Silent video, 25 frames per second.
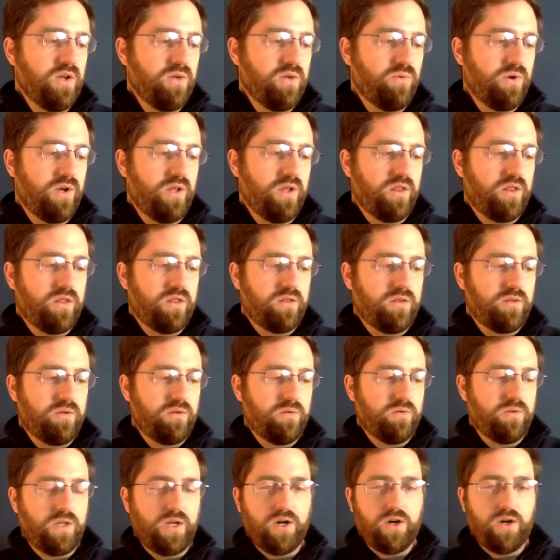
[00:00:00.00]
with
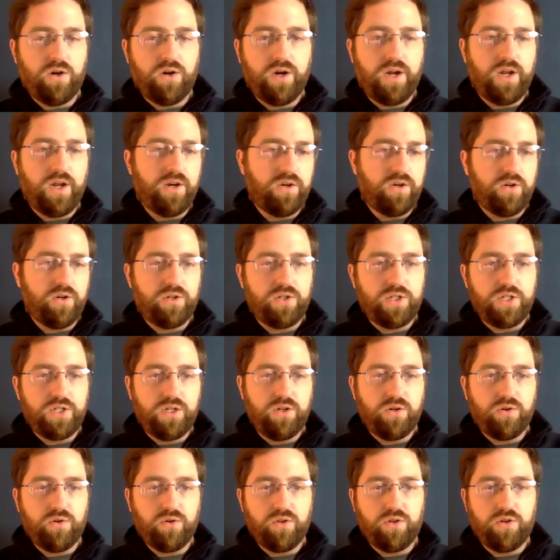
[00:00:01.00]
their
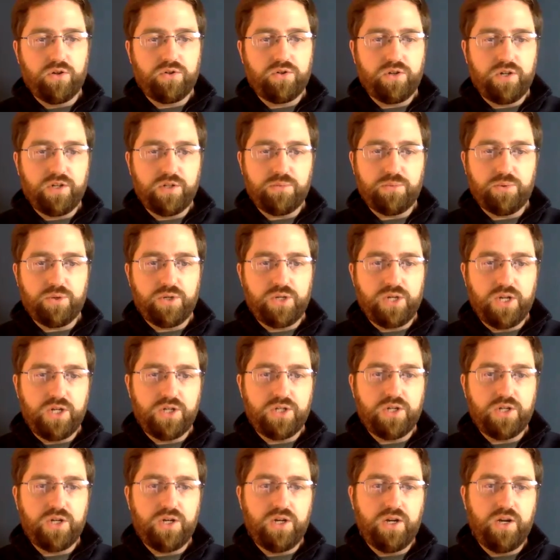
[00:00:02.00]
energy or their
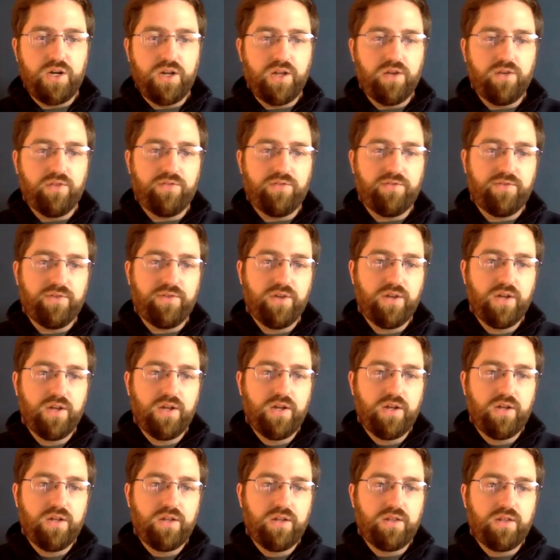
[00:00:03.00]
transportation, and if
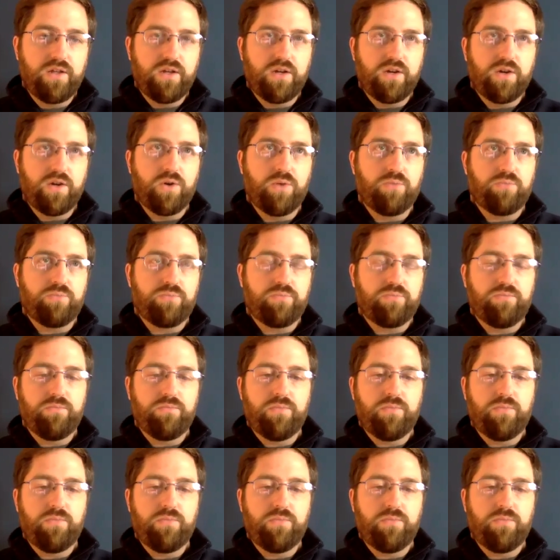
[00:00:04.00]
their